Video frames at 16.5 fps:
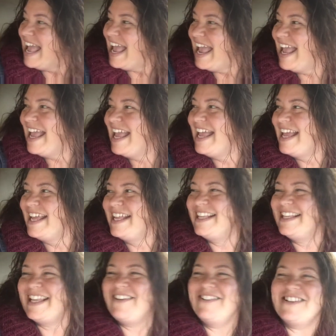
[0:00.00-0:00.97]

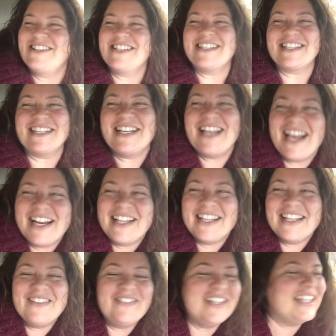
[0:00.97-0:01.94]
And they were just
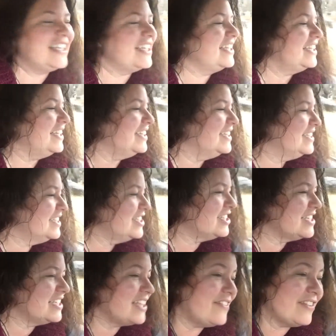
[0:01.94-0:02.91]
cuddling me and
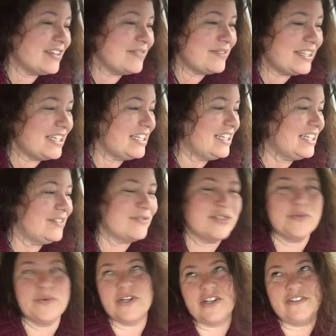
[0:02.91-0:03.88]
just loving me. And it
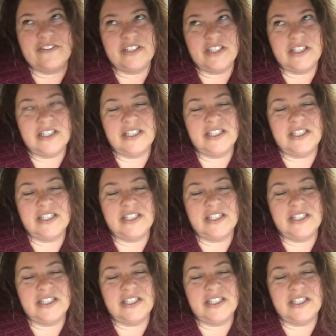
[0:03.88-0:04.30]
was wonderful.